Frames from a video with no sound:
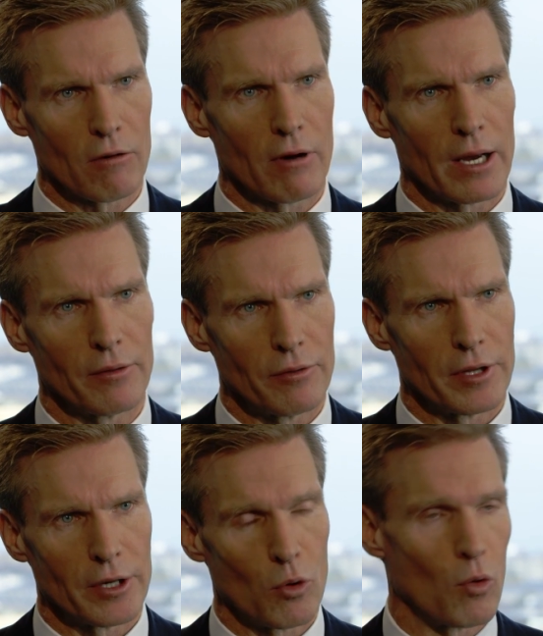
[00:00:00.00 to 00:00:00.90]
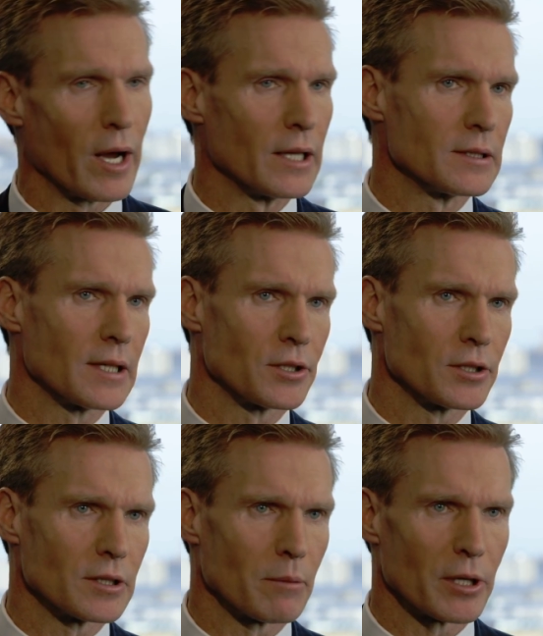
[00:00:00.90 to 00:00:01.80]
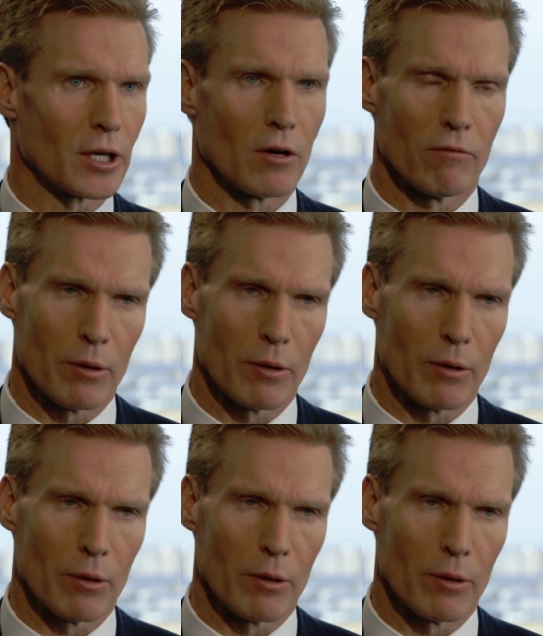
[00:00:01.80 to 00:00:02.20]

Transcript: around the all-hands sessions I've been going